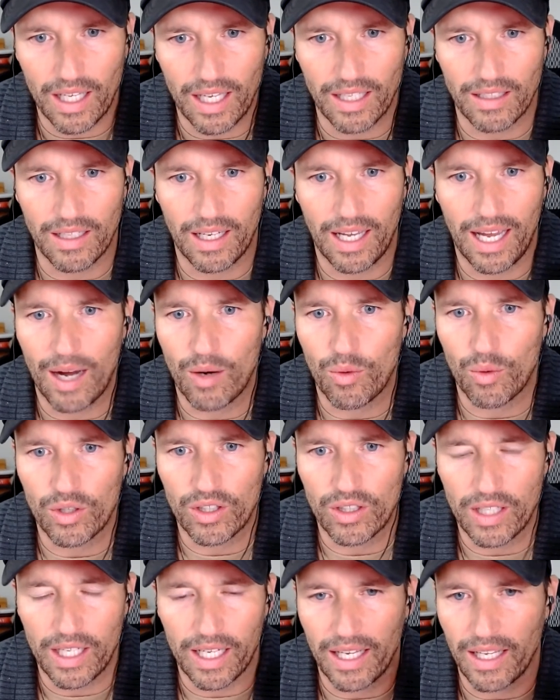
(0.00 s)
and how we're
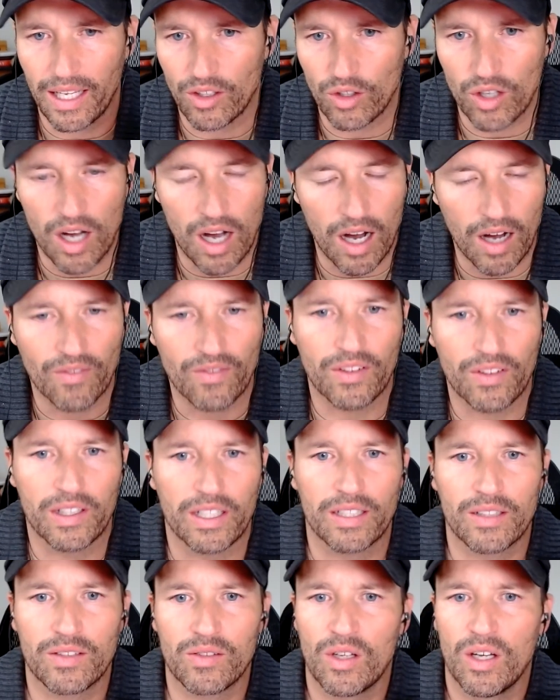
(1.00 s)
going to handle
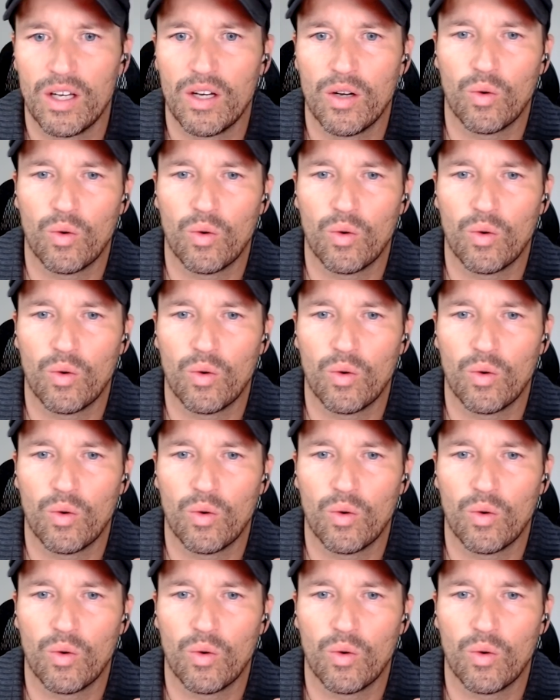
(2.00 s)
conflict?